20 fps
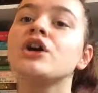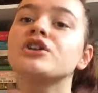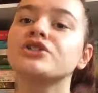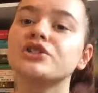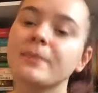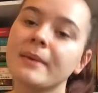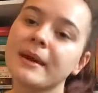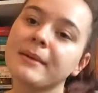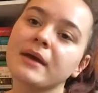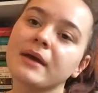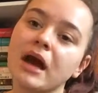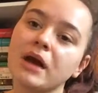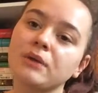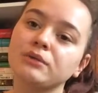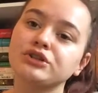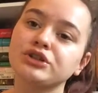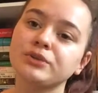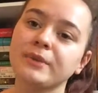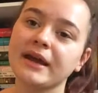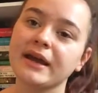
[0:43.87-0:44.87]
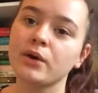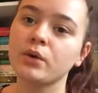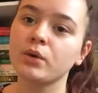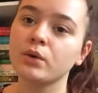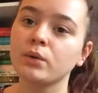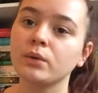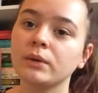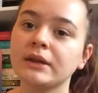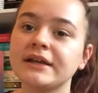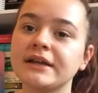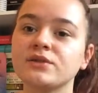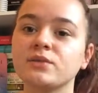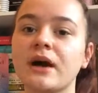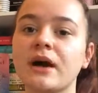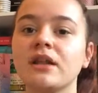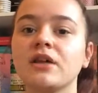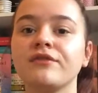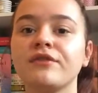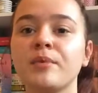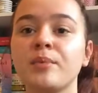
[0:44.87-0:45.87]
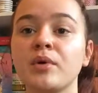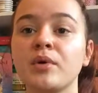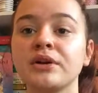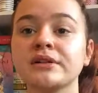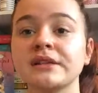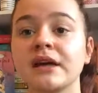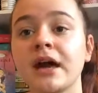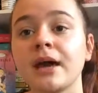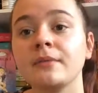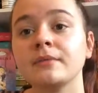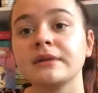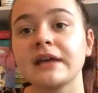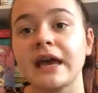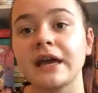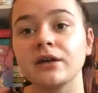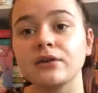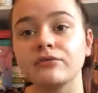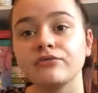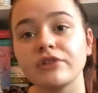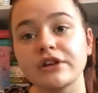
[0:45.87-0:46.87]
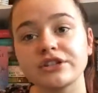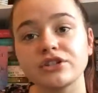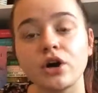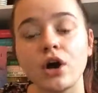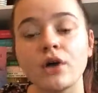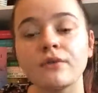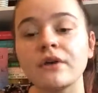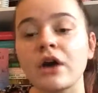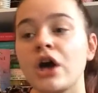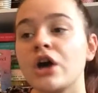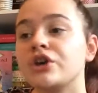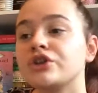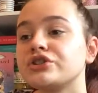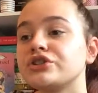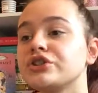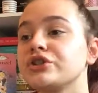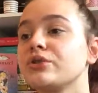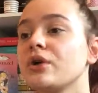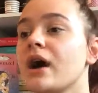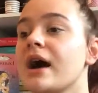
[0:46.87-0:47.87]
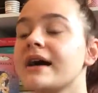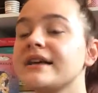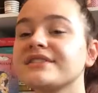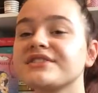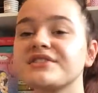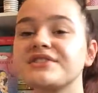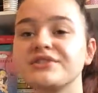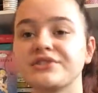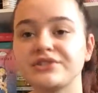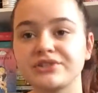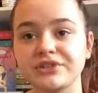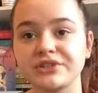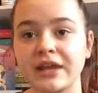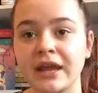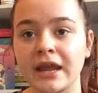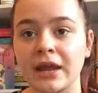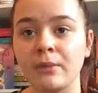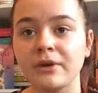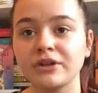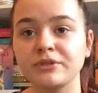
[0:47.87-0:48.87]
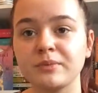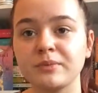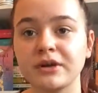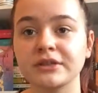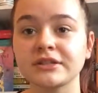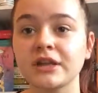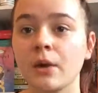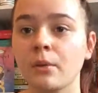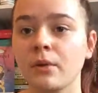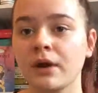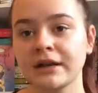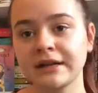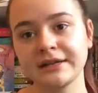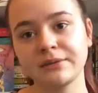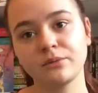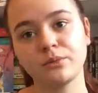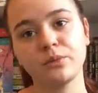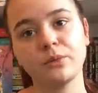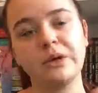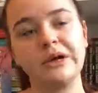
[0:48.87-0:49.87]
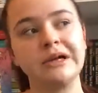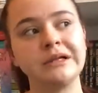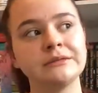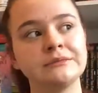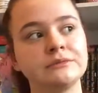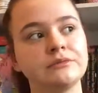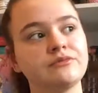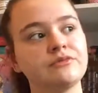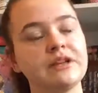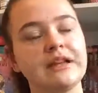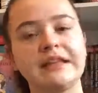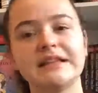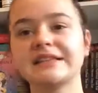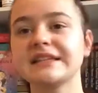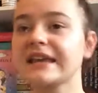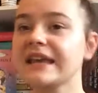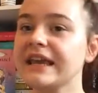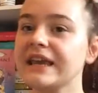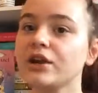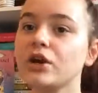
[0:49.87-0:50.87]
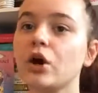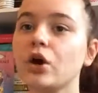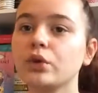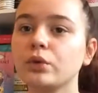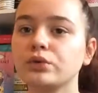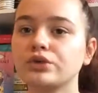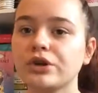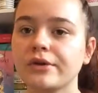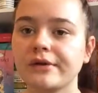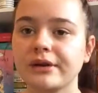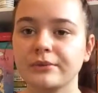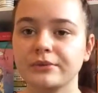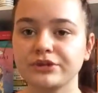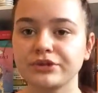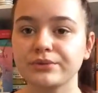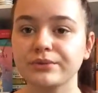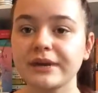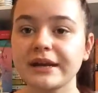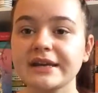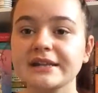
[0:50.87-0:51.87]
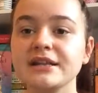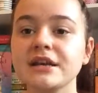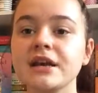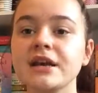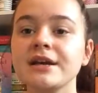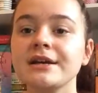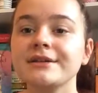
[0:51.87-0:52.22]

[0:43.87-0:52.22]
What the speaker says: So maybe I will do a haul as well of the books that I'm getting rid of so you guys can see which books I weren't really as keen on or don't really want to read.